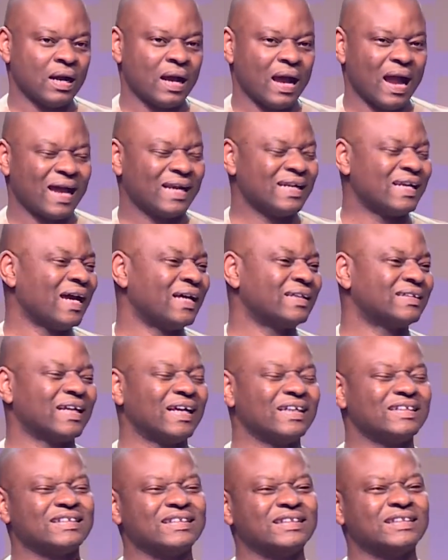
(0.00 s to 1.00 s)
And he
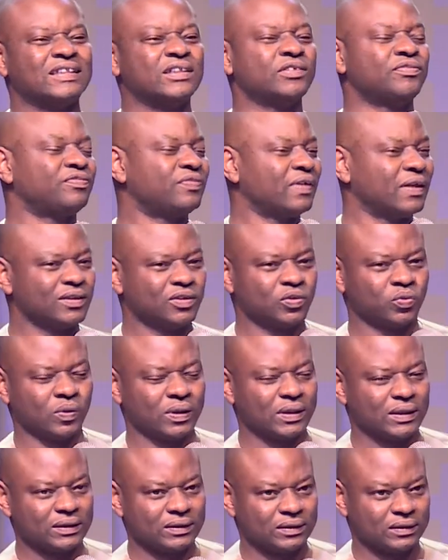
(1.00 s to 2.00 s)
answers in different
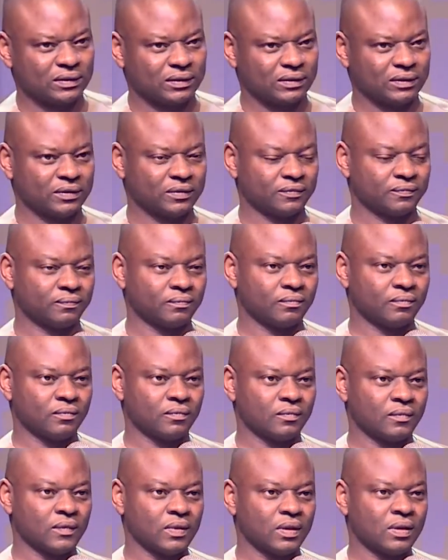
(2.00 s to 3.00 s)
ways.
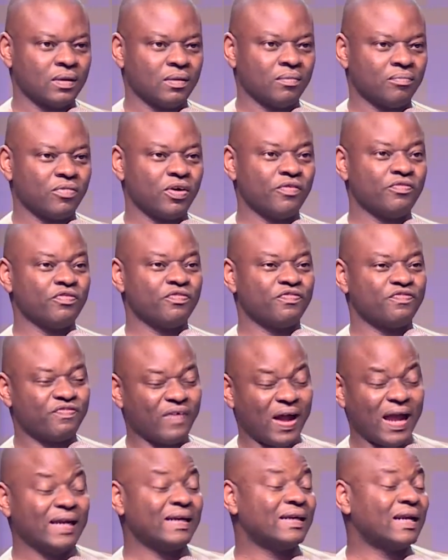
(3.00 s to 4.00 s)
But if you
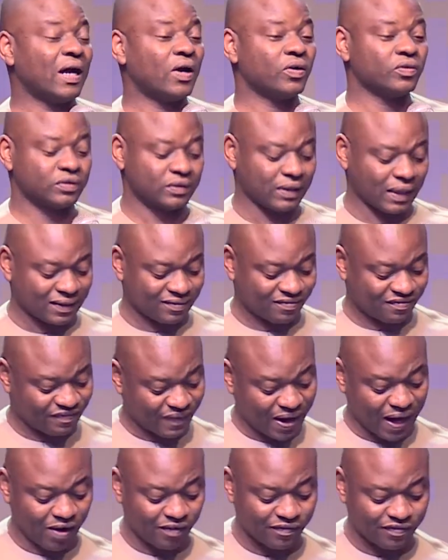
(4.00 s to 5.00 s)
find out that the
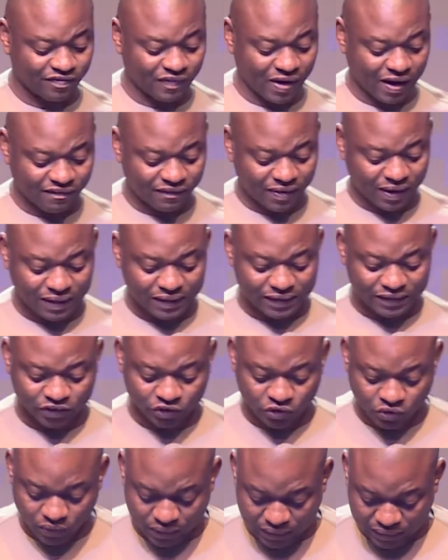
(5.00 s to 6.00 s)
fire of revival is
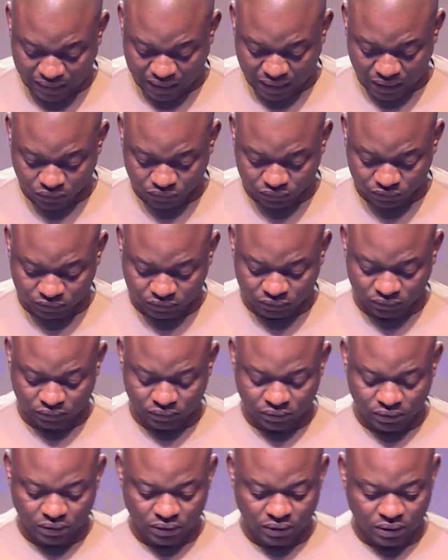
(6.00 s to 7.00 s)
going out,
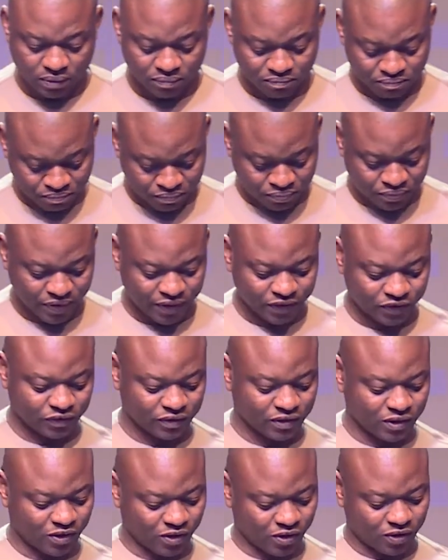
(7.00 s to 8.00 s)
pray to
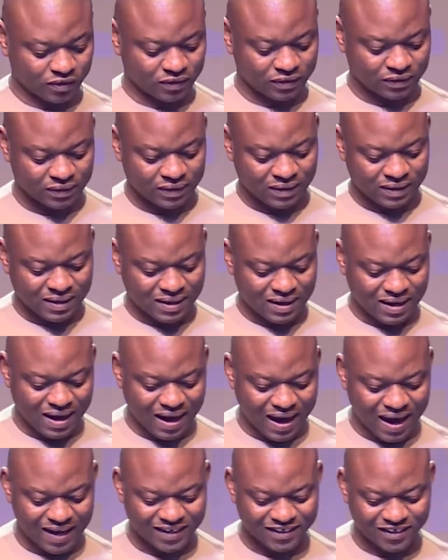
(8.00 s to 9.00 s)
the Lord.
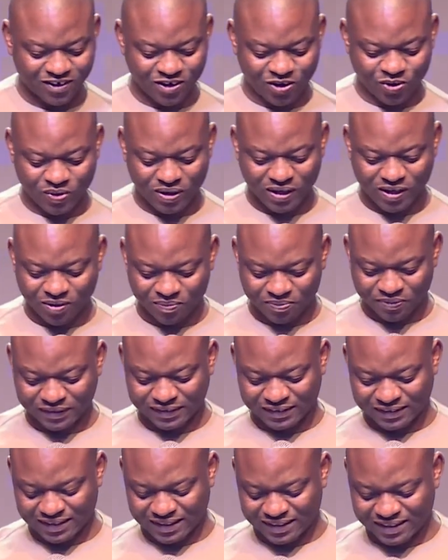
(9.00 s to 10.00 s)
And the Lord will help
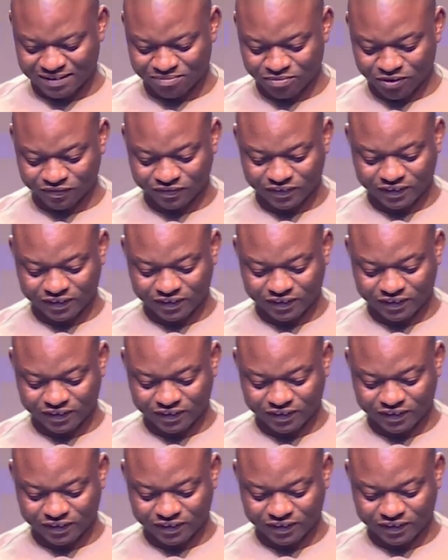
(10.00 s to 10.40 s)
us in the name of